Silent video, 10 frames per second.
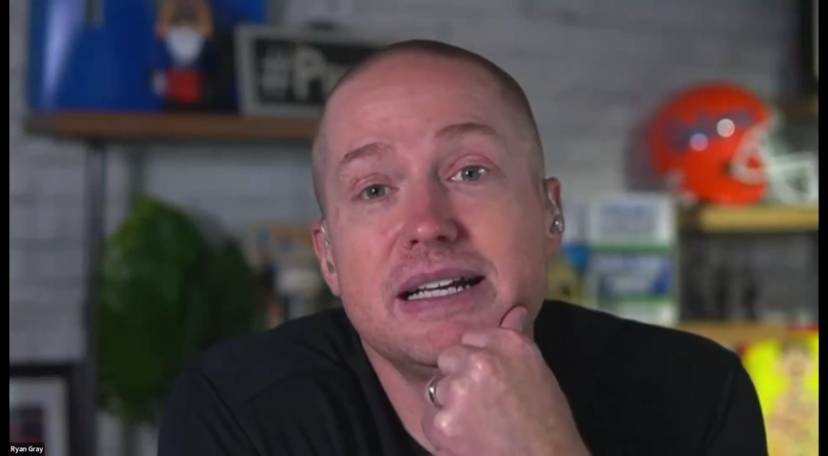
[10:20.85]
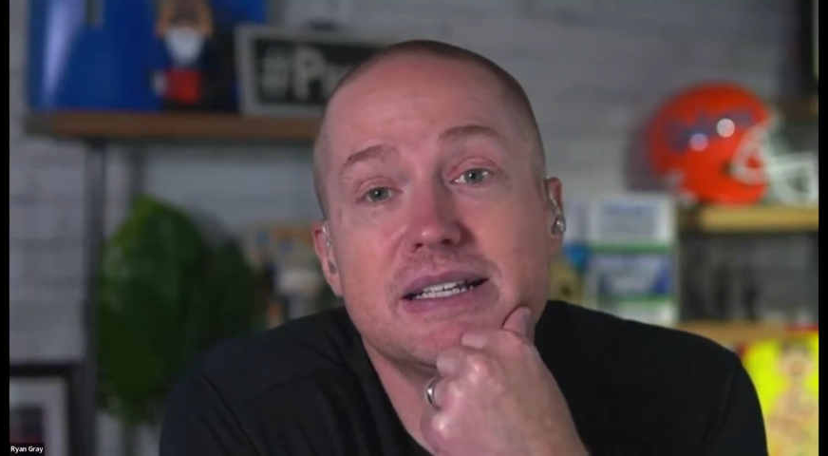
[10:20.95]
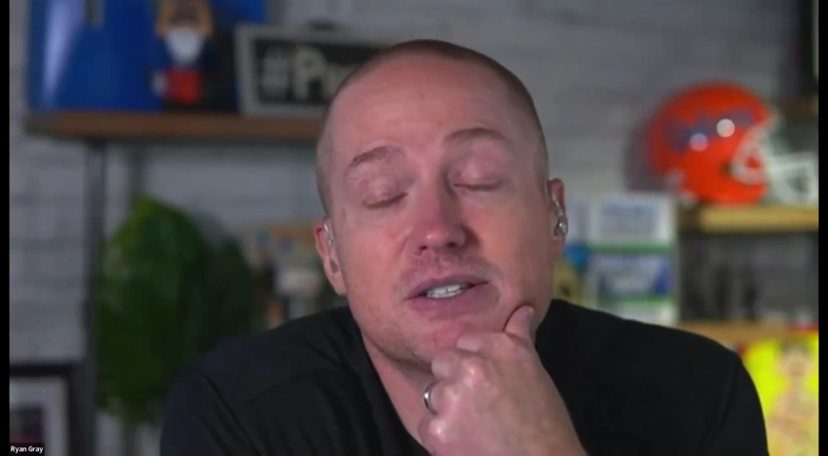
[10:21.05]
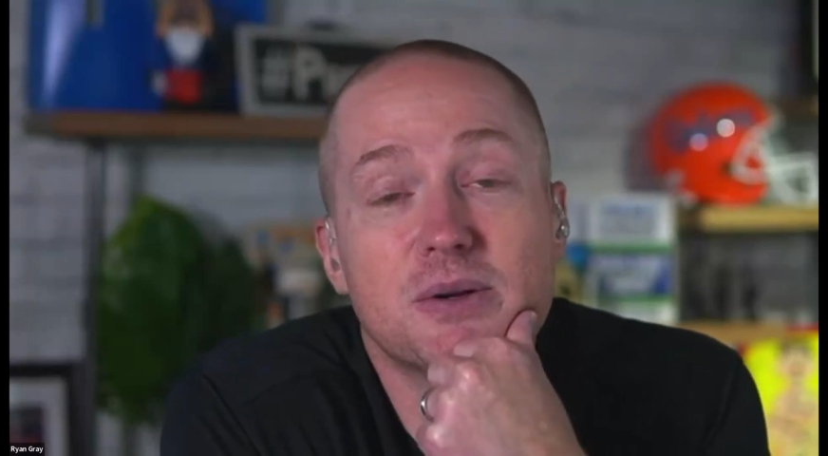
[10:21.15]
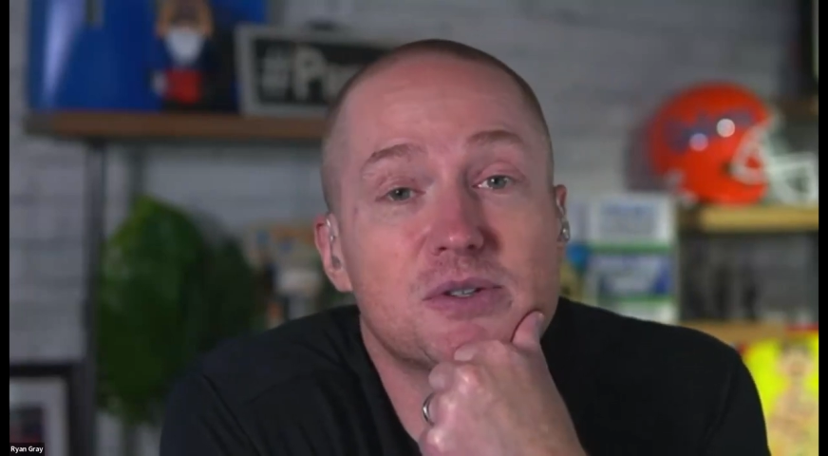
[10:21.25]

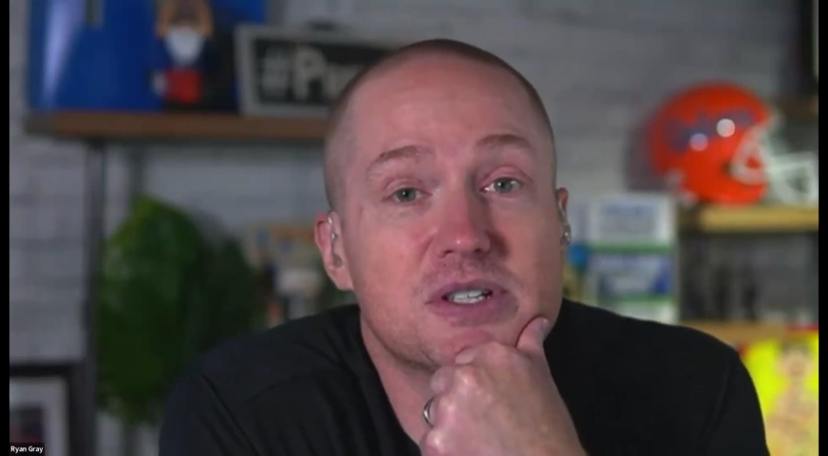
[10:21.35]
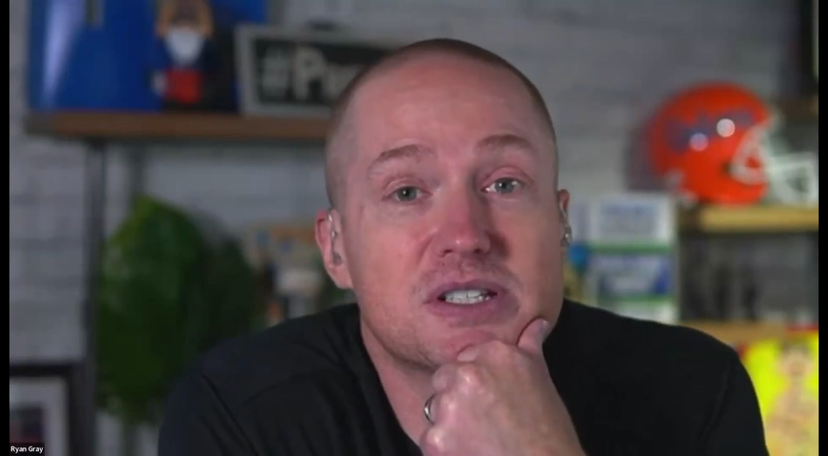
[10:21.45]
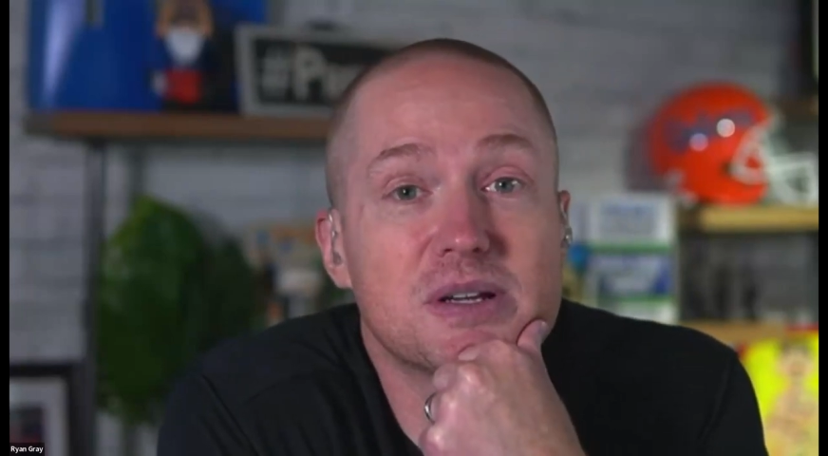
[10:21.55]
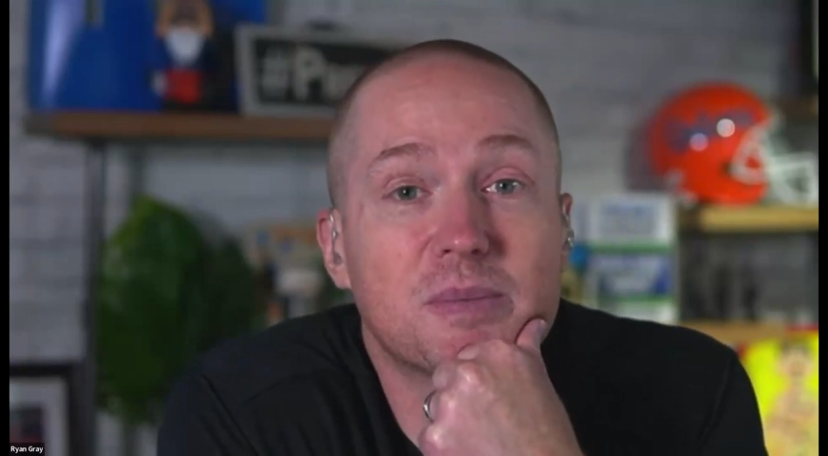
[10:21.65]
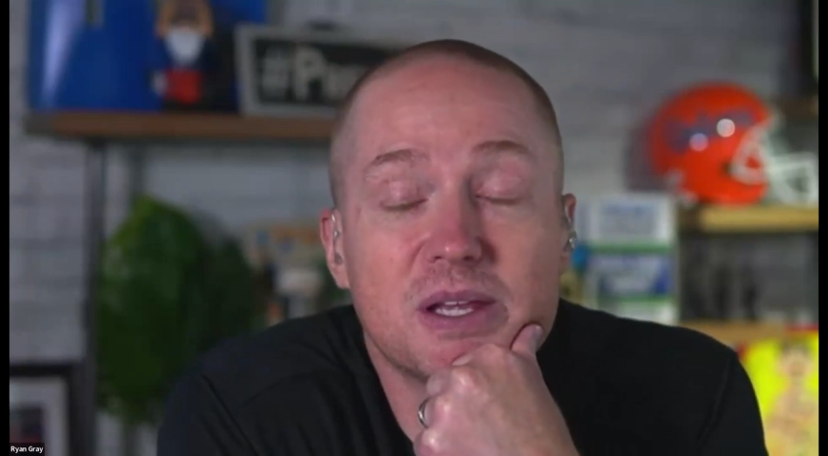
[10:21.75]
and so it's
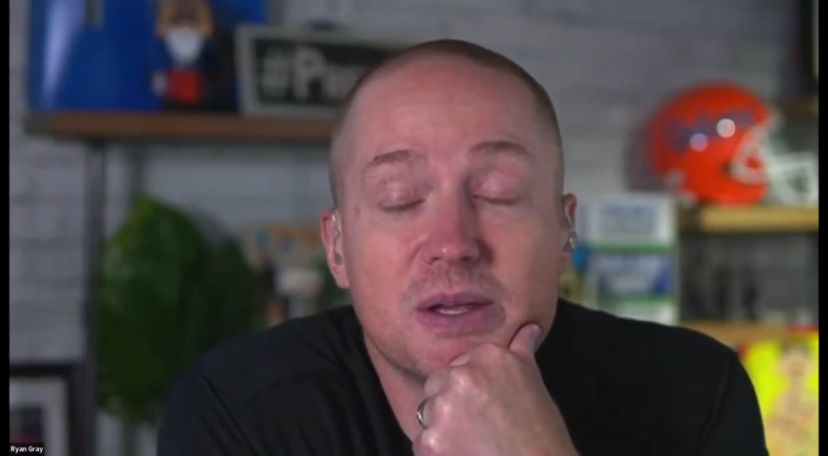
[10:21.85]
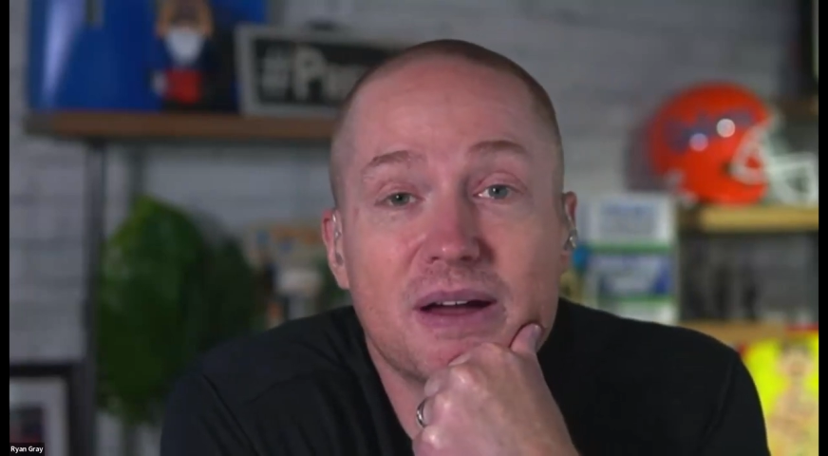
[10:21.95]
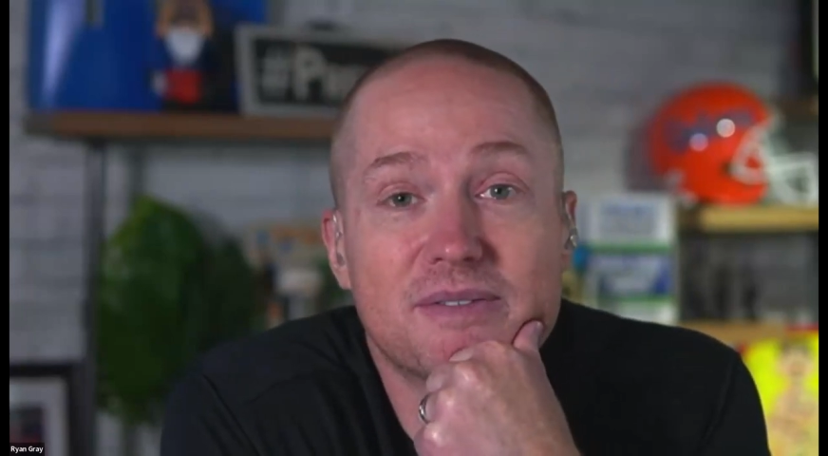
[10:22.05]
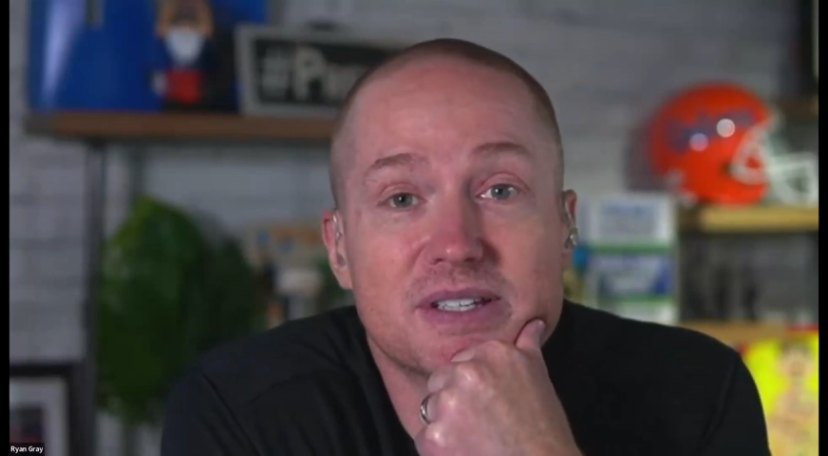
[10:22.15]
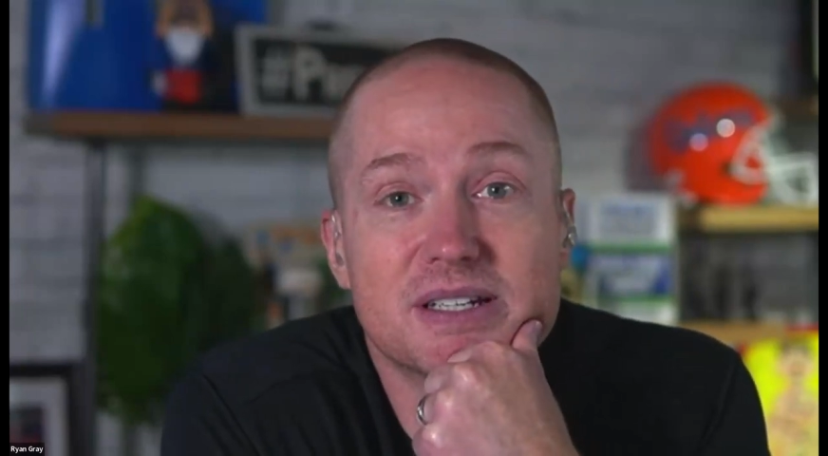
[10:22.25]
just something you
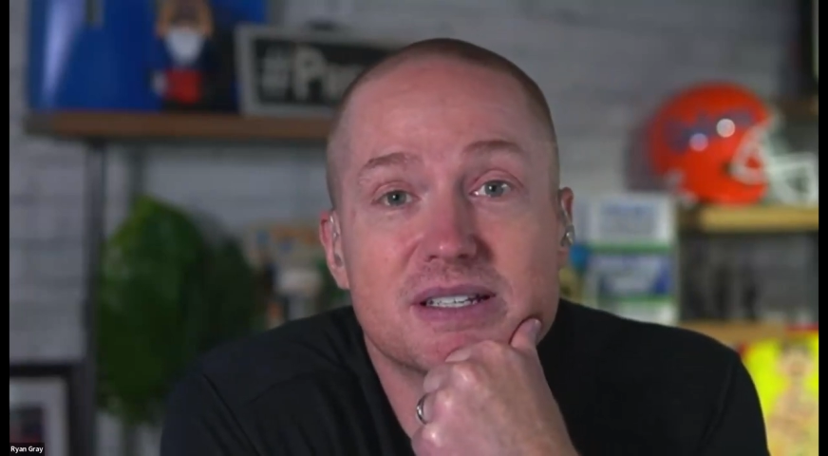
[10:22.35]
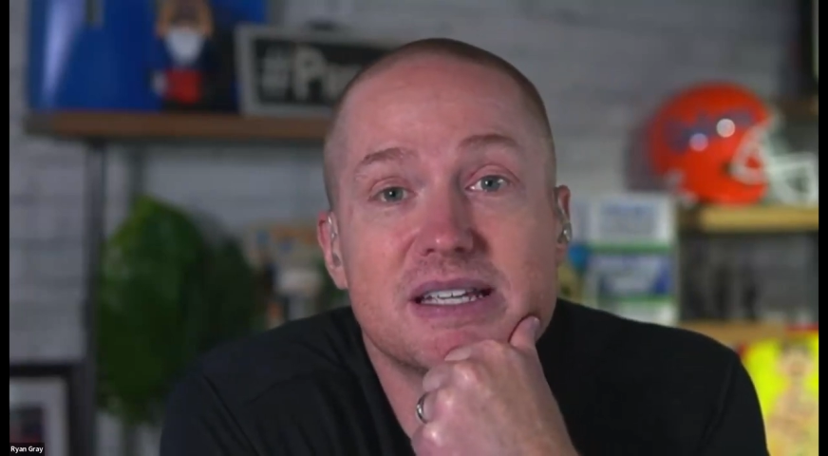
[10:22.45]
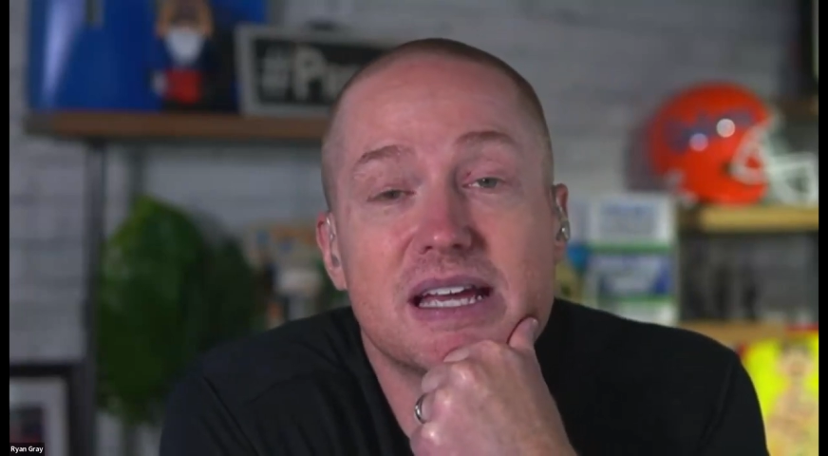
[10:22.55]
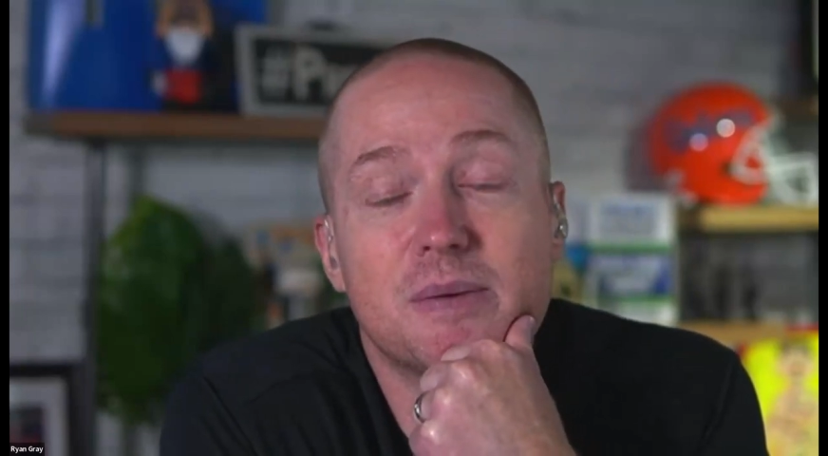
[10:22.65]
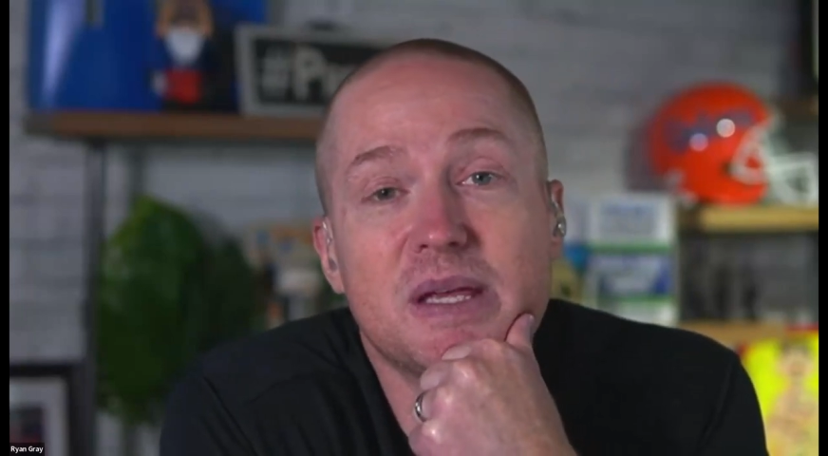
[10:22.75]
have to
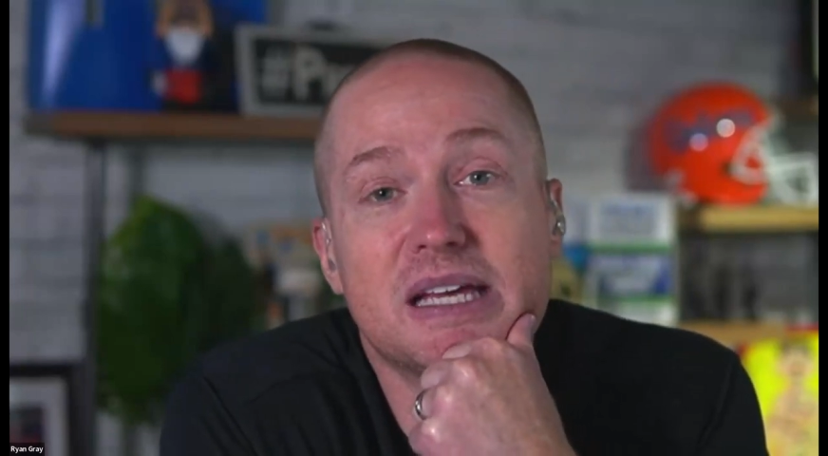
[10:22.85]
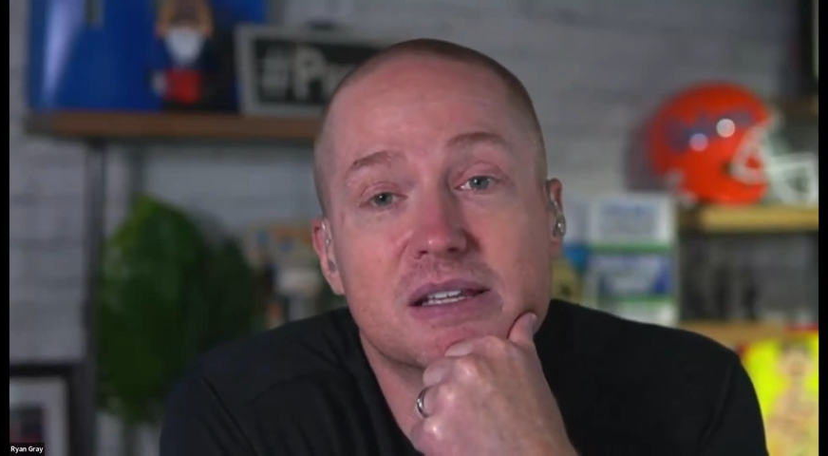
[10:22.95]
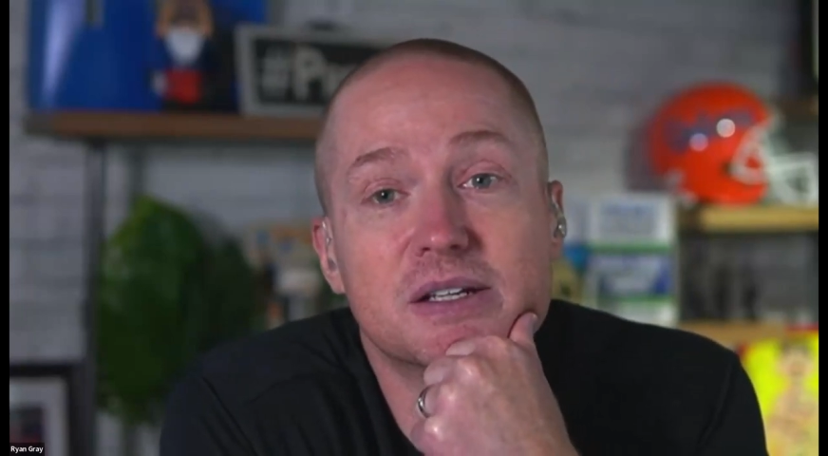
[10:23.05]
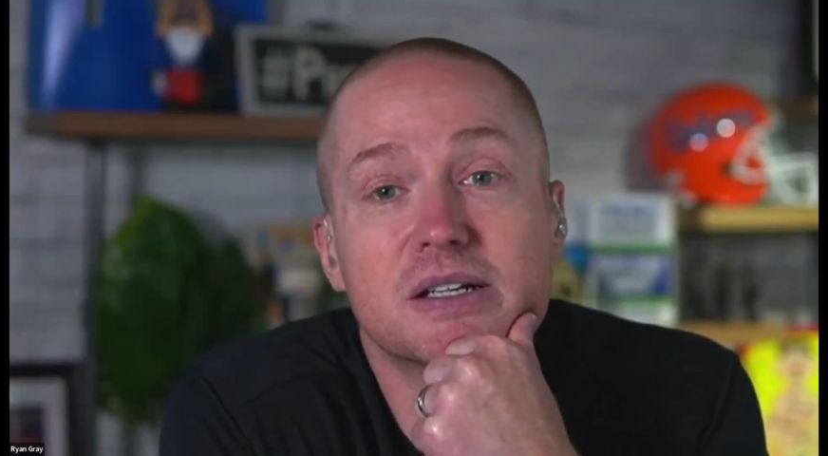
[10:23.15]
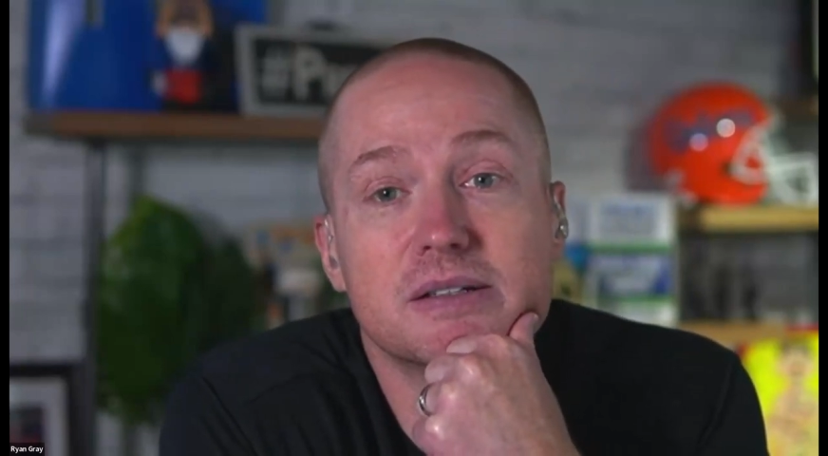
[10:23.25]
take a peek
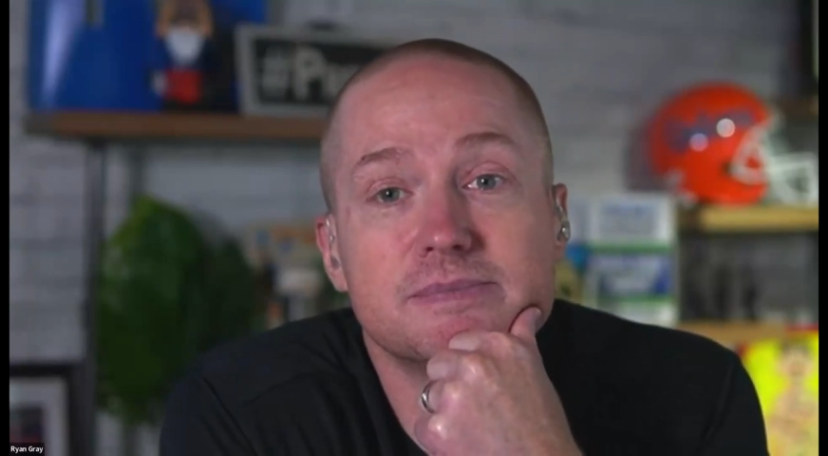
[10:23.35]
and look.